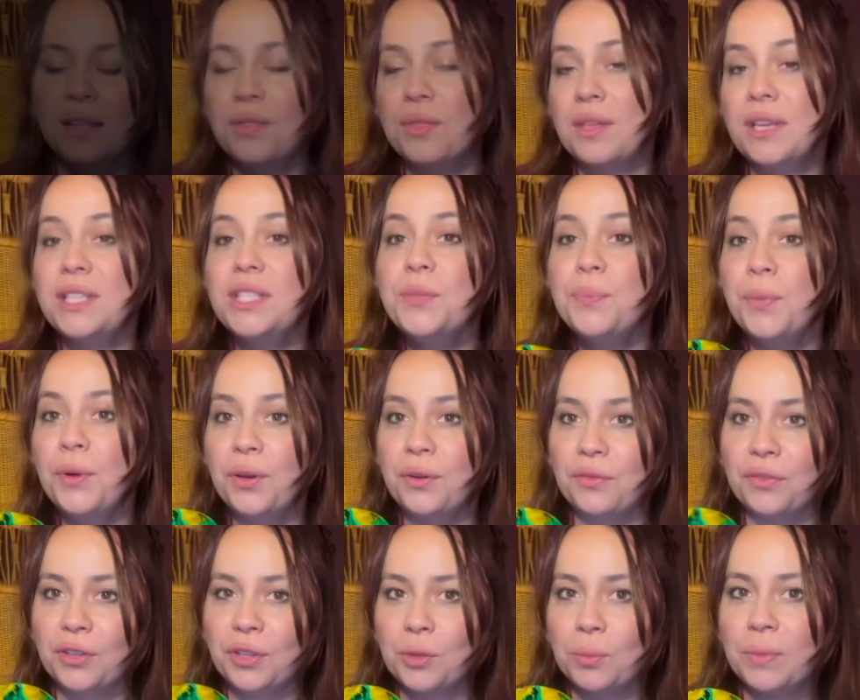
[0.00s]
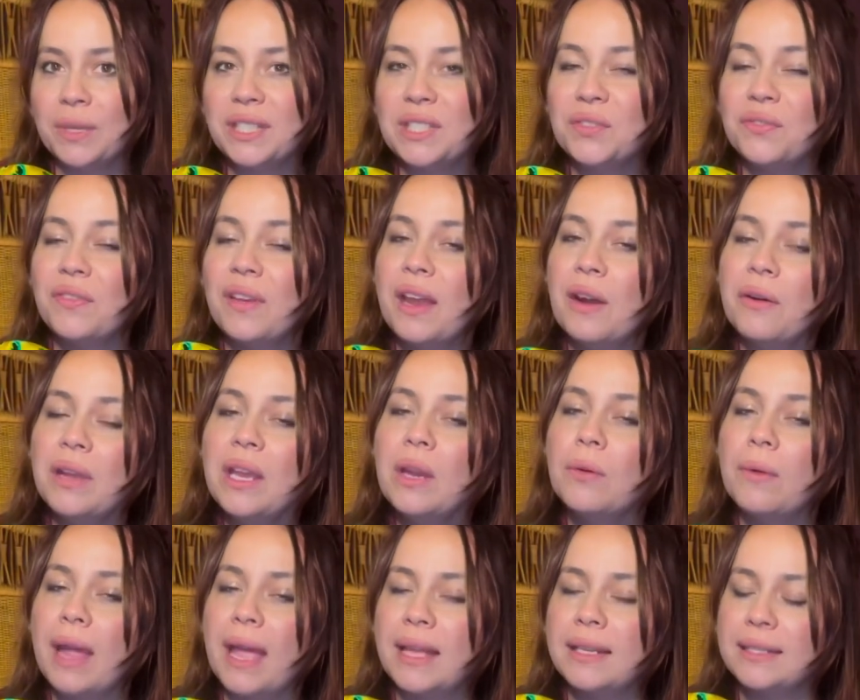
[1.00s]
This perfume is very
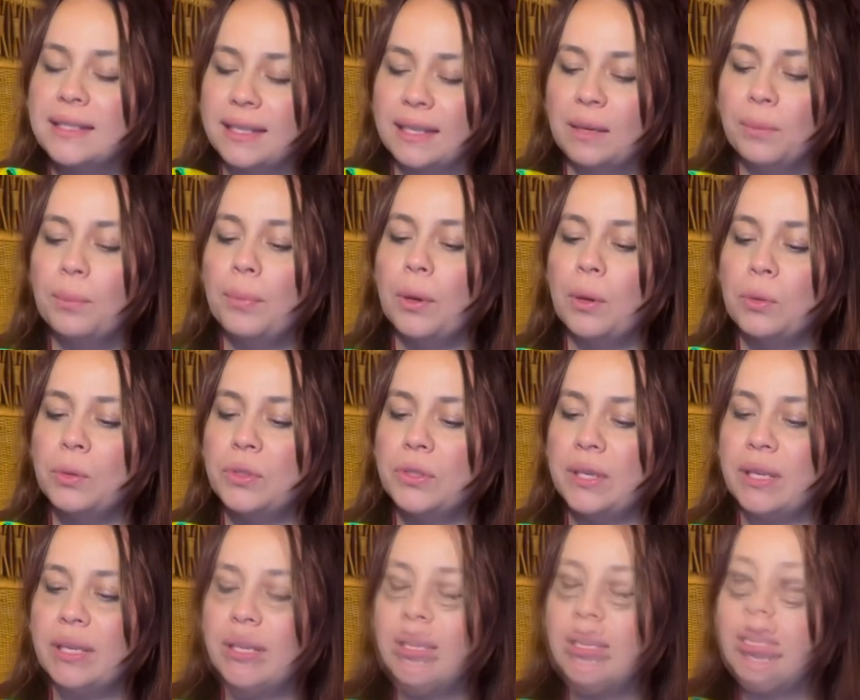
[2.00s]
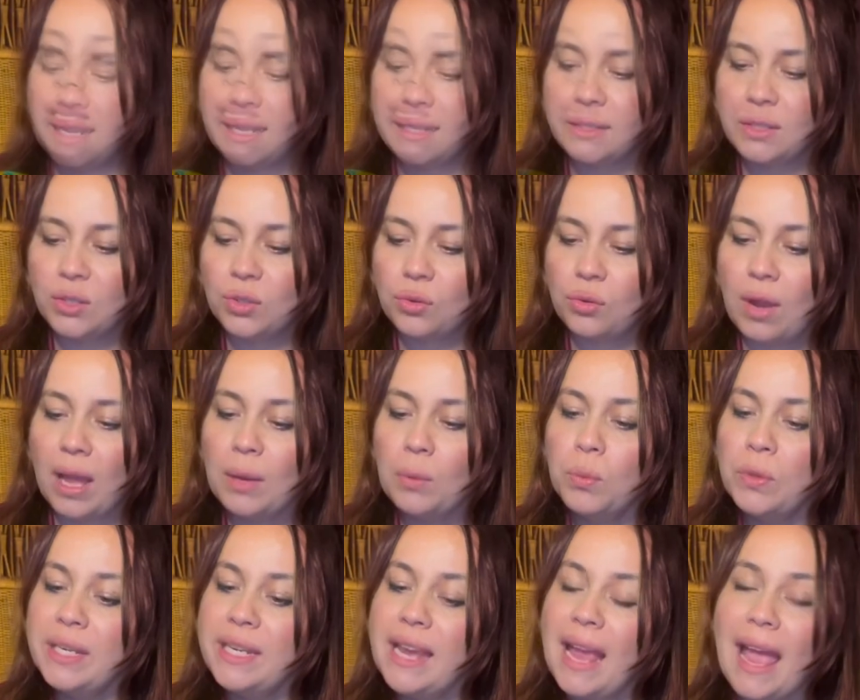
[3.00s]
grand and imposing. Its dry,
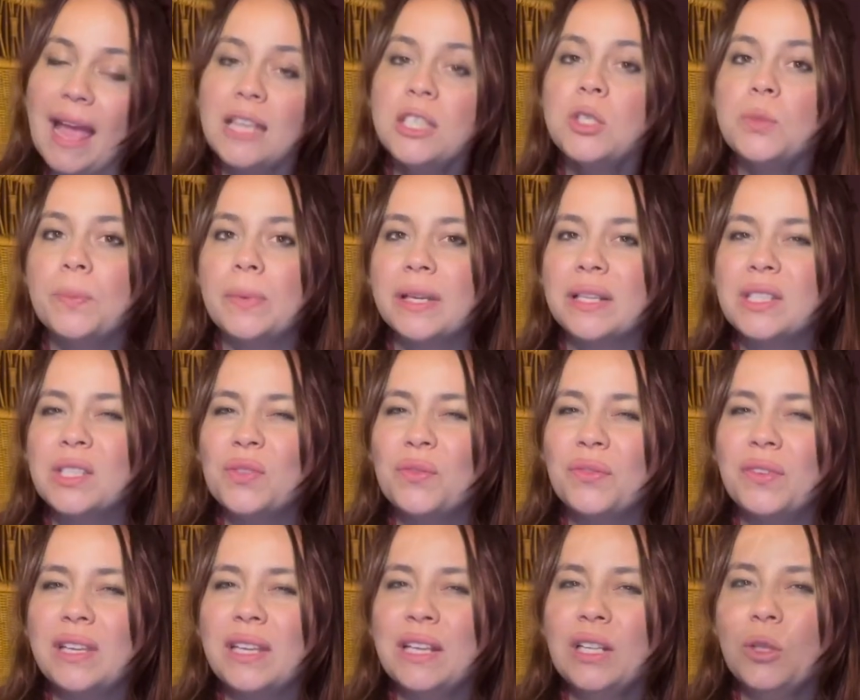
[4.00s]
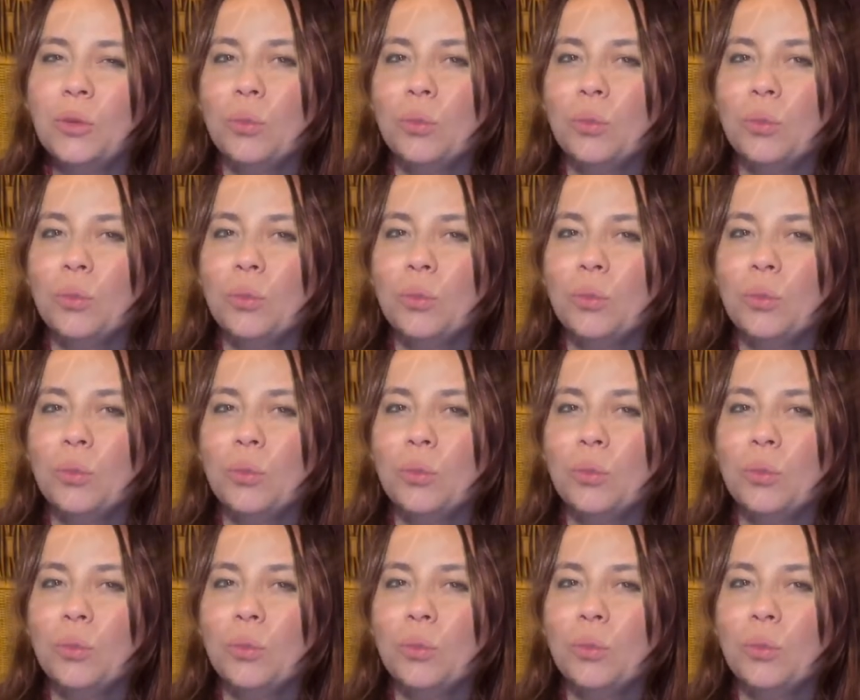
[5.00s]
woody aspects feel